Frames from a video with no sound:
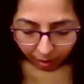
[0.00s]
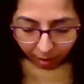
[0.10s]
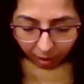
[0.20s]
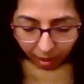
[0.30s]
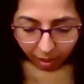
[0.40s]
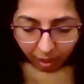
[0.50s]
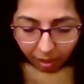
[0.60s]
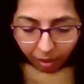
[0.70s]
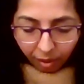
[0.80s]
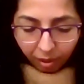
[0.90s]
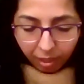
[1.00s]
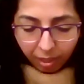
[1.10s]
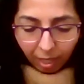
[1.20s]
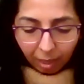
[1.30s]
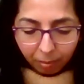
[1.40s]
And then a third
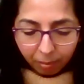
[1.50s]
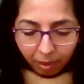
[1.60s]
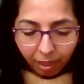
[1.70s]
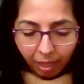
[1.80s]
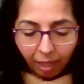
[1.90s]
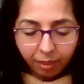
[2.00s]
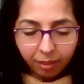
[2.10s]
time again.